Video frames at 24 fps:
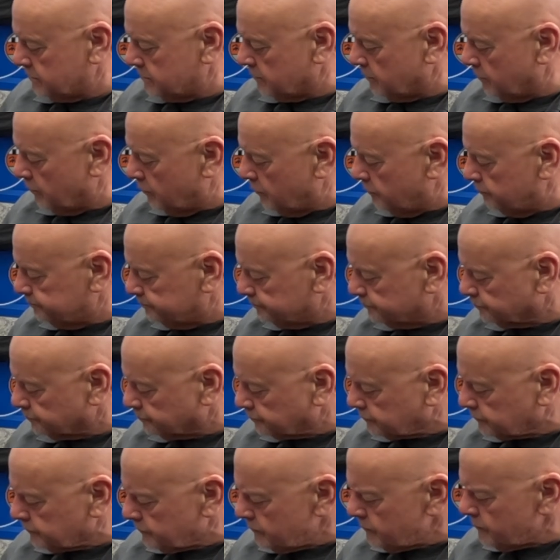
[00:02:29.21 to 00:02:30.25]
So
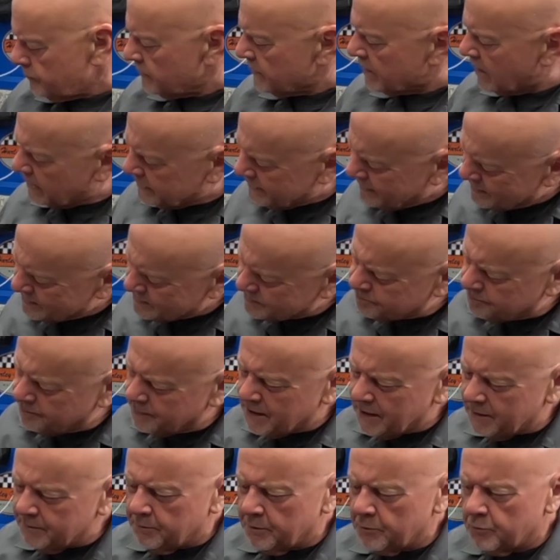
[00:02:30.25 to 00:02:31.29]
I guess
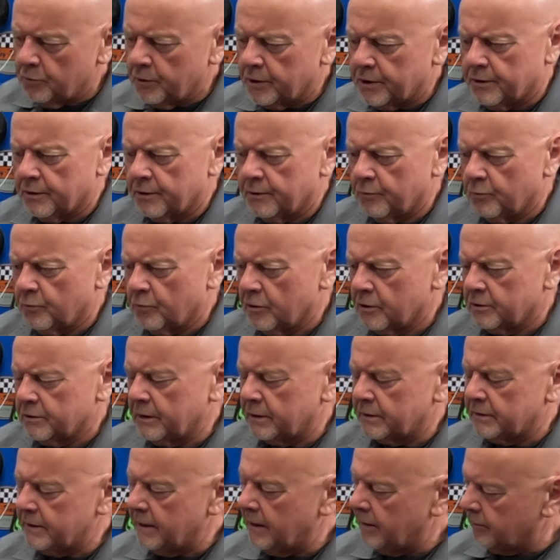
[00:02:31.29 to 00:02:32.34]
maybe we could have worked
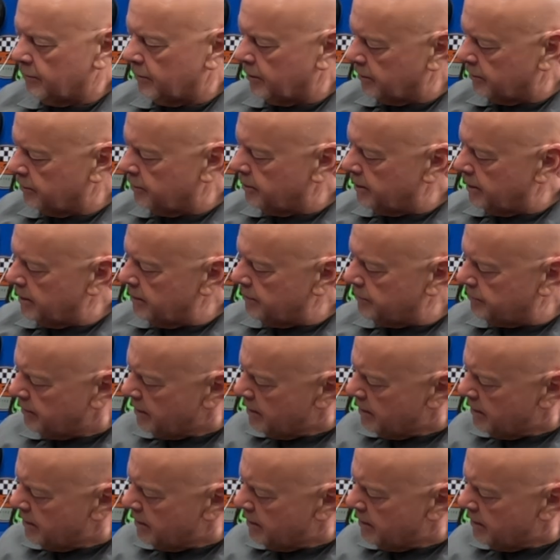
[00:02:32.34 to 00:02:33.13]
it down underneath.